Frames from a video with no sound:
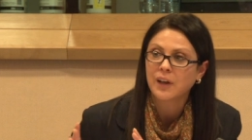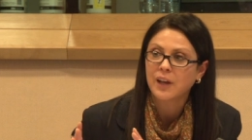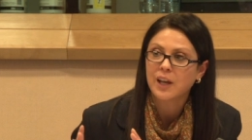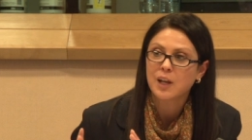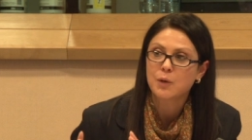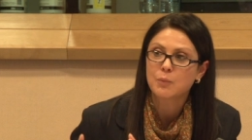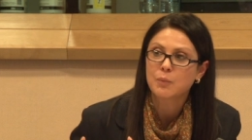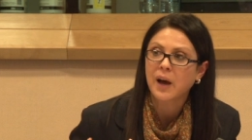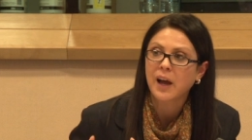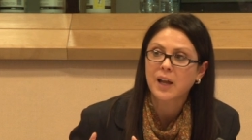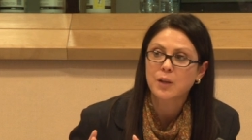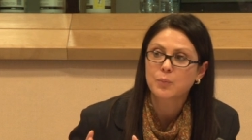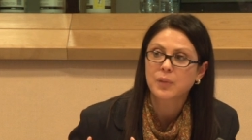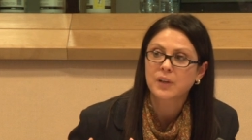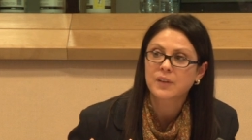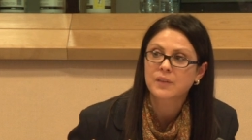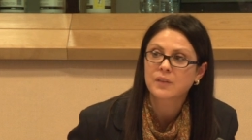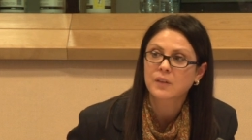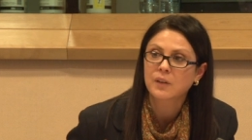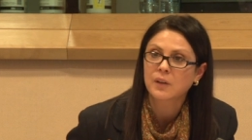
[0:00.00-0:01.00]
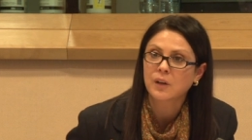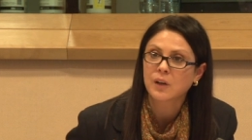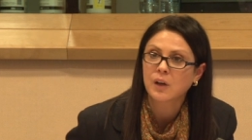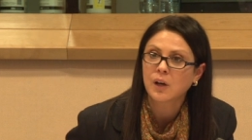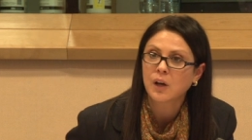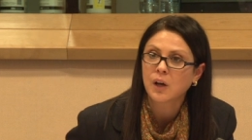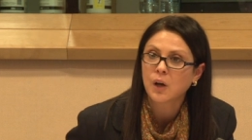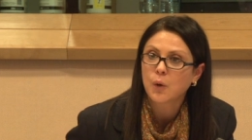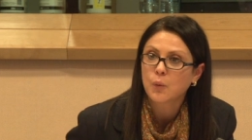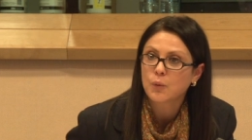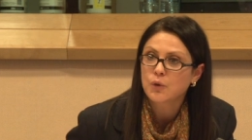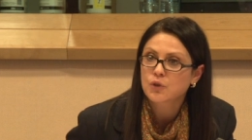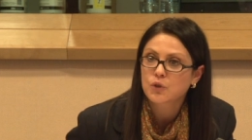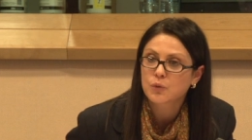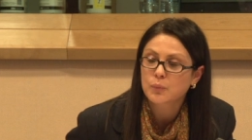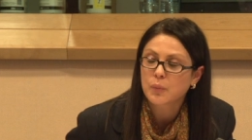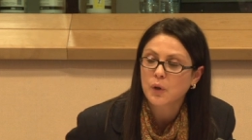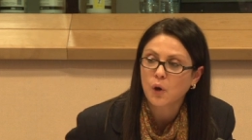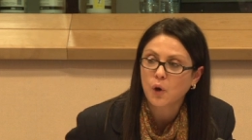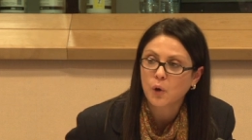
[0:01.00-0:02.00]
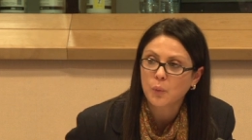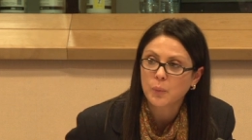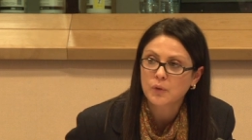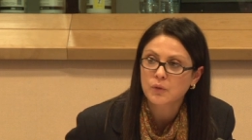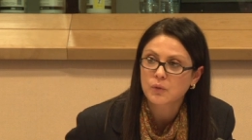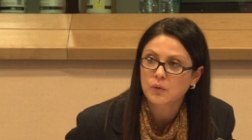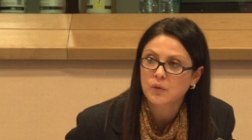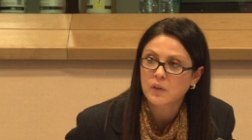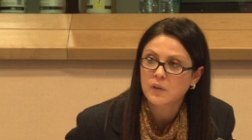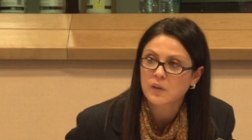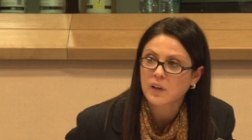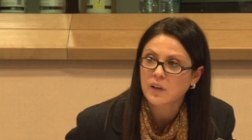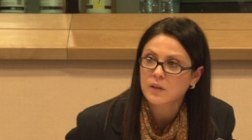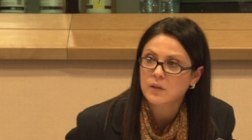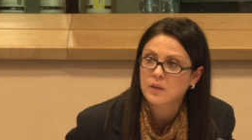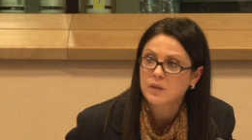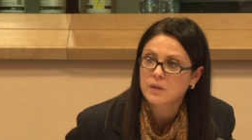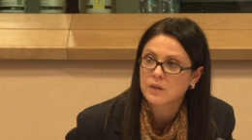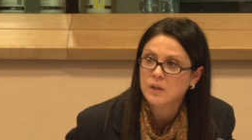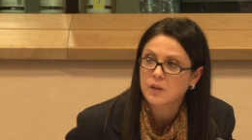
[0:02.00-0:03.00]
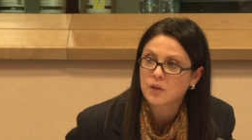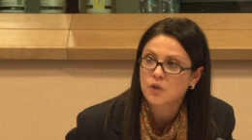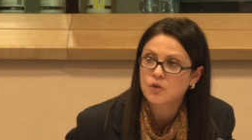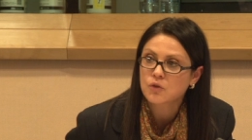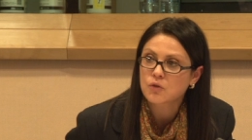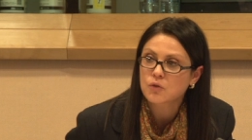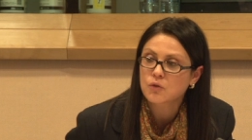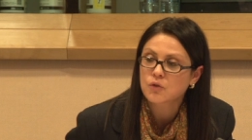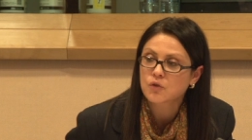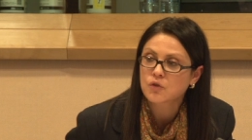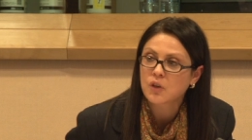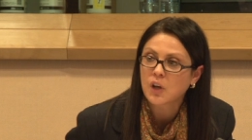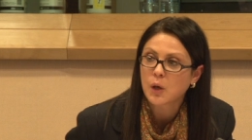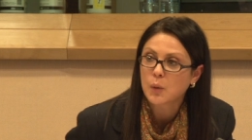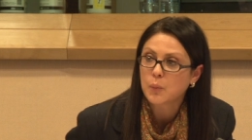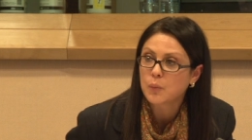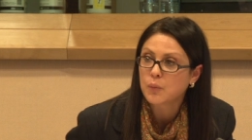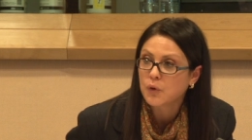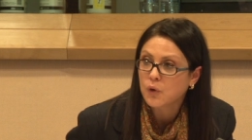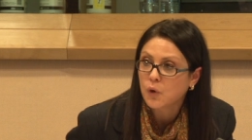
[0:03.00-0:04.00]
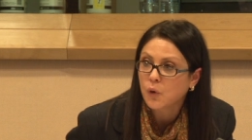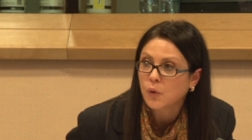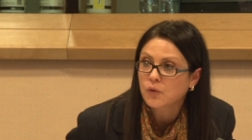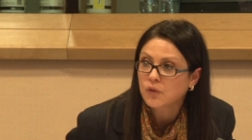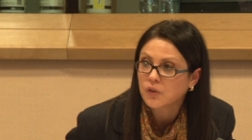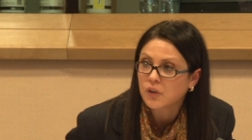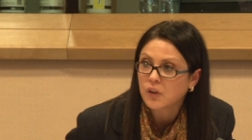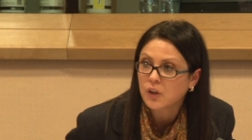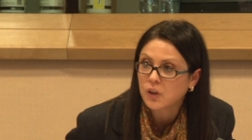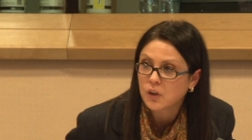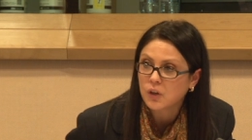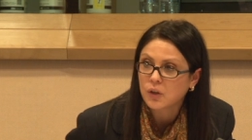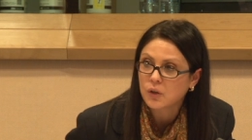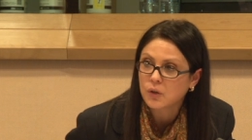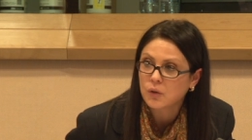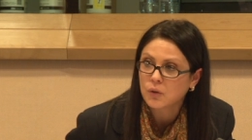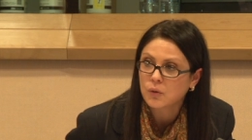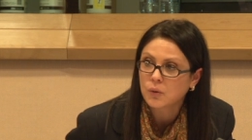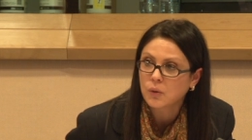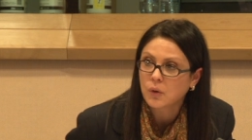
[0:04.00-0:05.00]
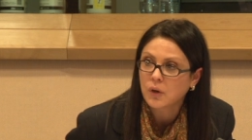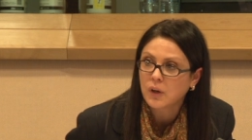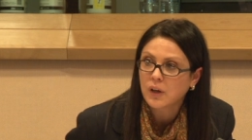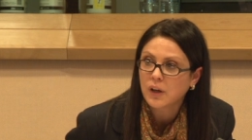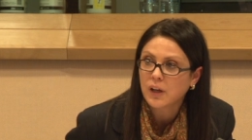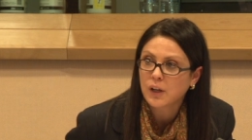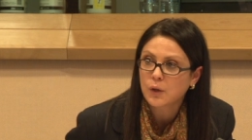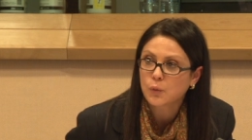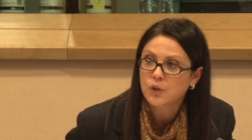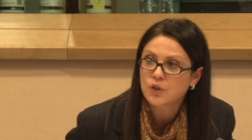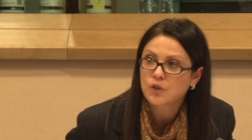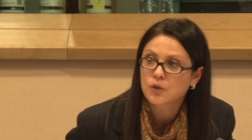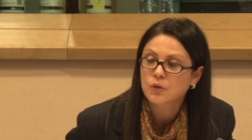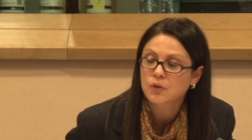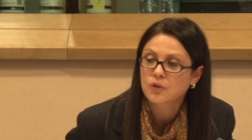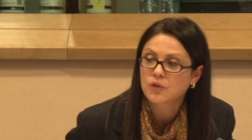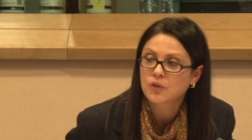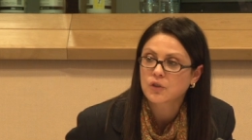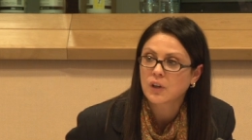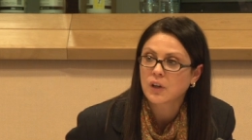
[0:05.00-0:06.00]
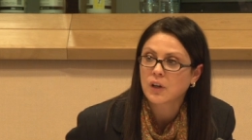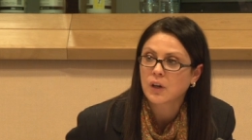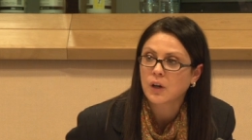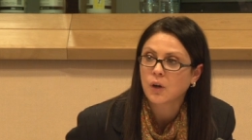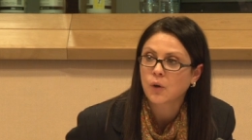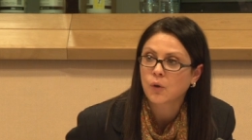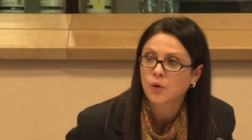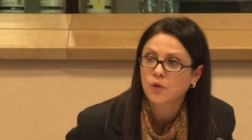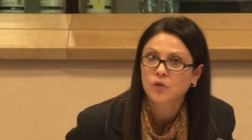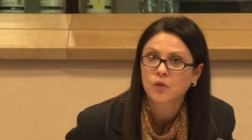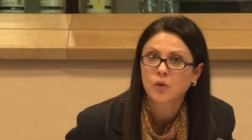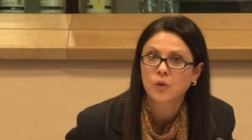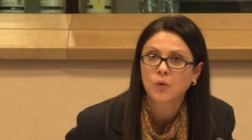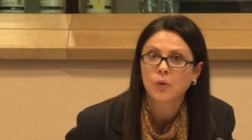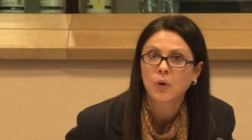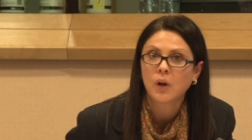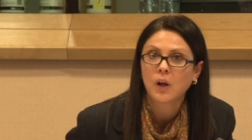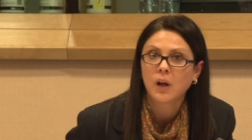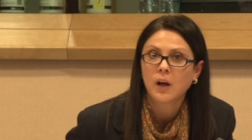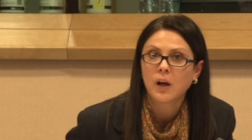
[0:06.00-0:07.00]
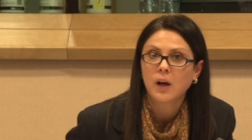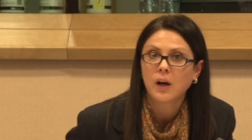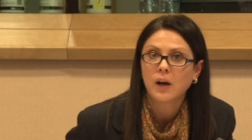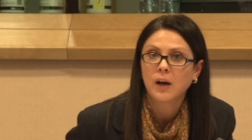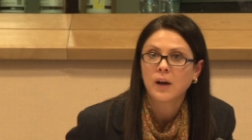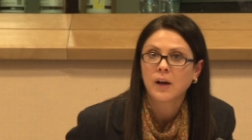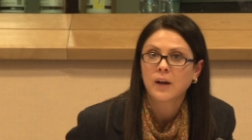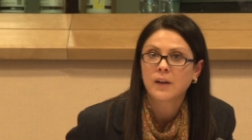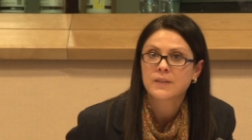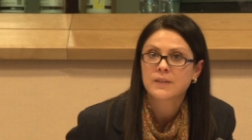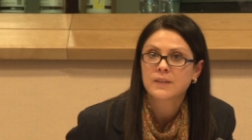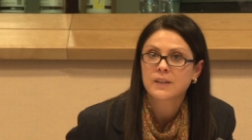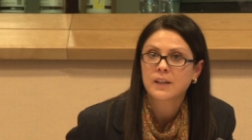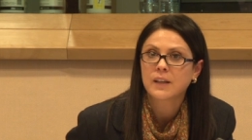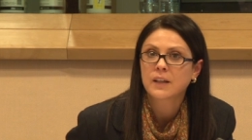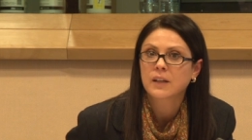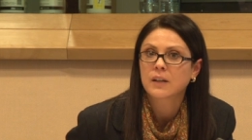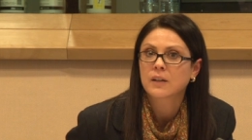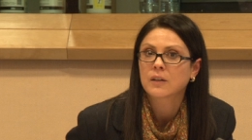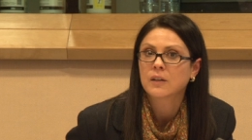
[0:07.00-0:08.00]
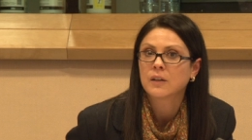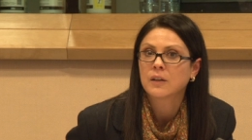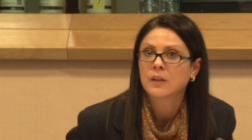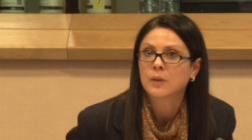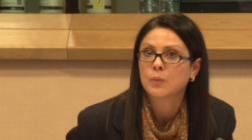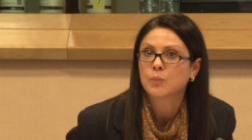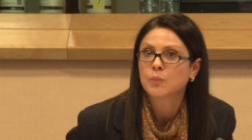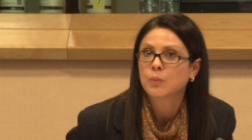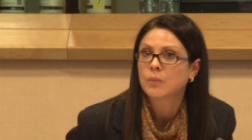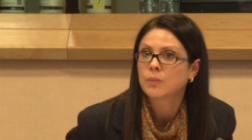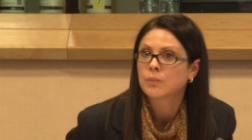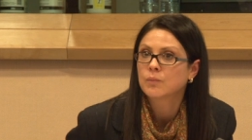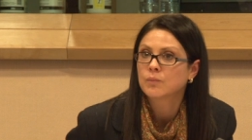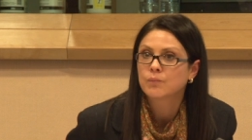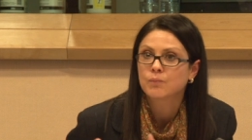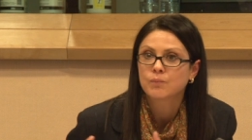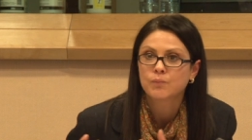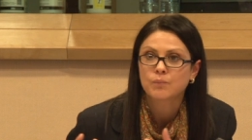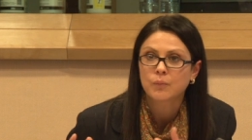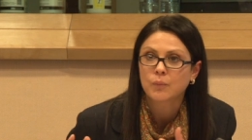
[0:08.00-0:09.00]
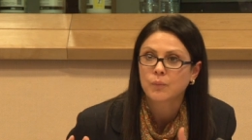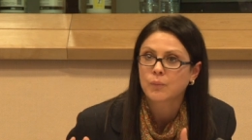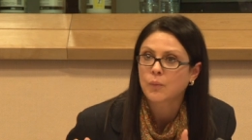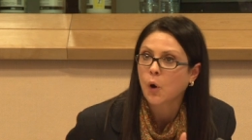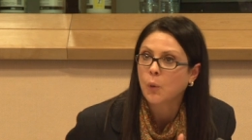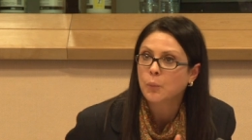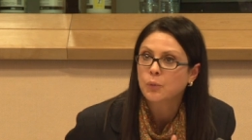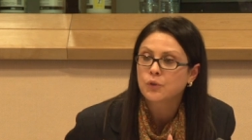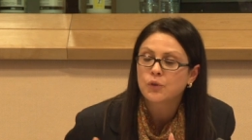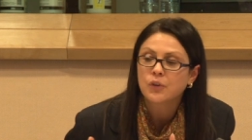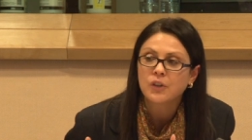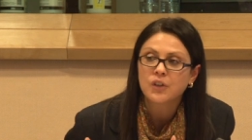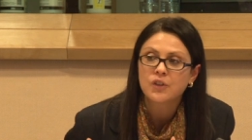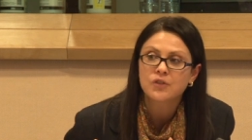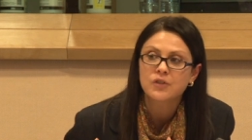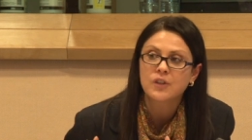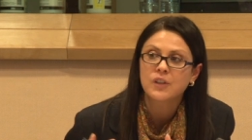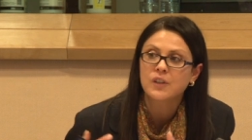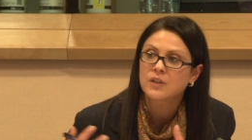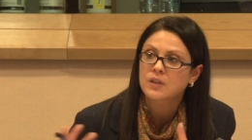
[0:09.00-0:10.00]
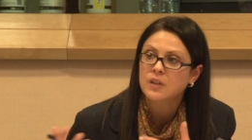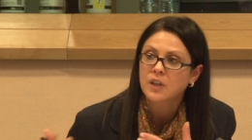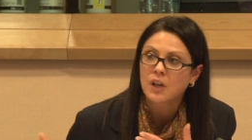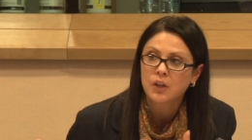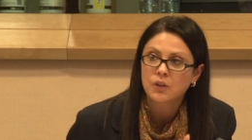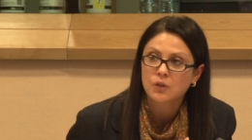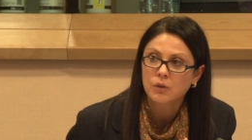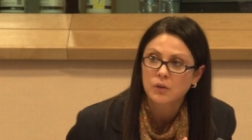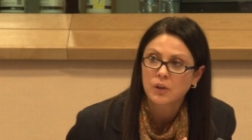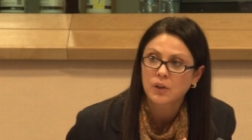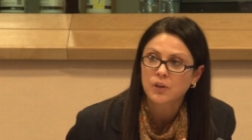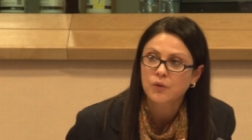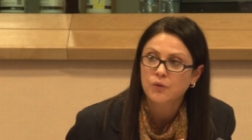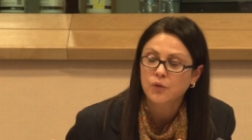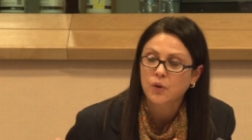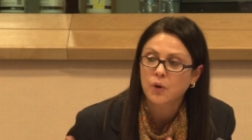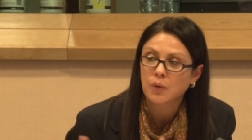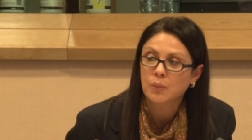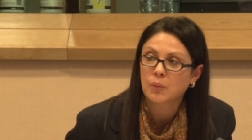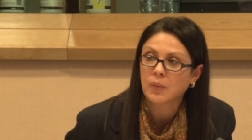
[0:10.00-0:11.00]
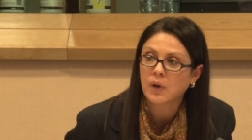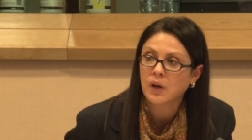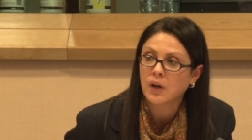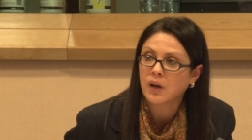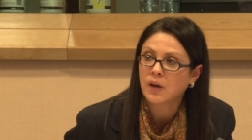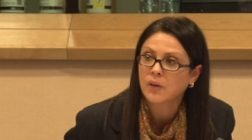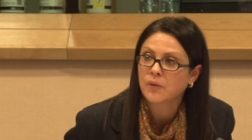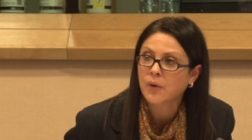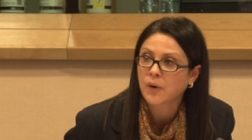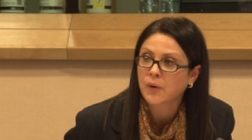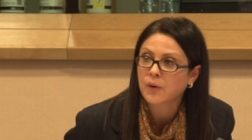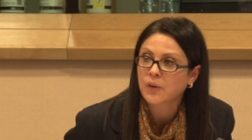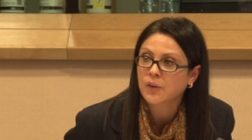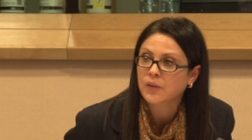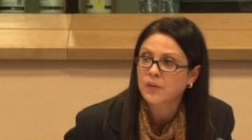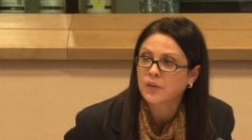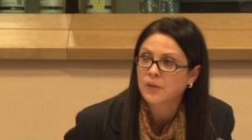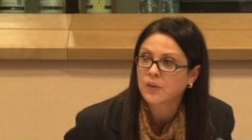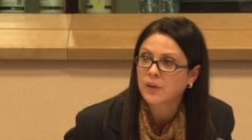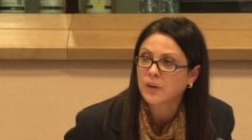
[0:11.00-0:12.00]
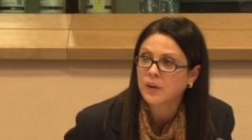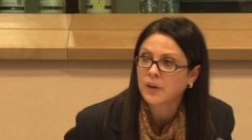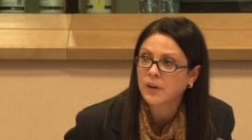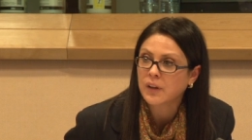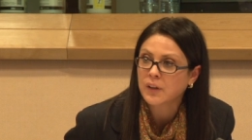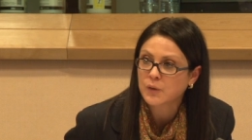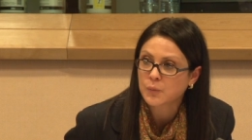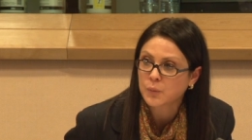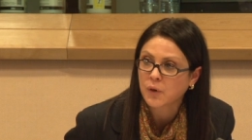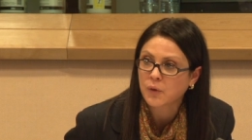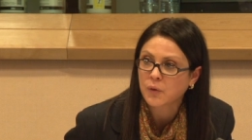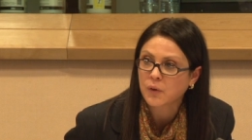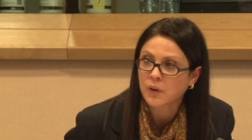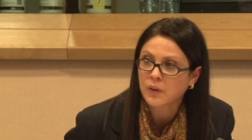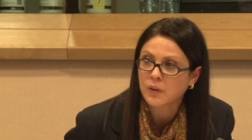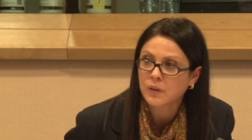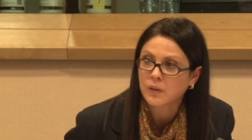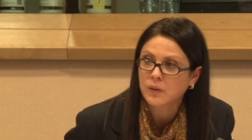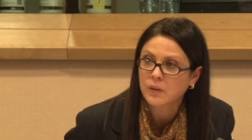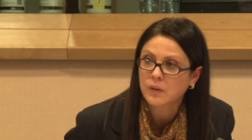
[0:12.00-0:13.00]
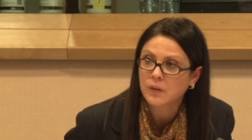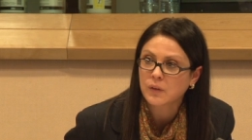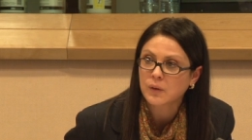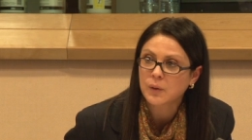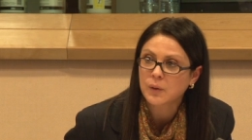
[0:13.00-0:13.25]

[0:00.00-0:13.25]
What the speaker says: mind, but we should be open to discuss these issues beyond the EU, and we should also seek opportunities to learn from various experience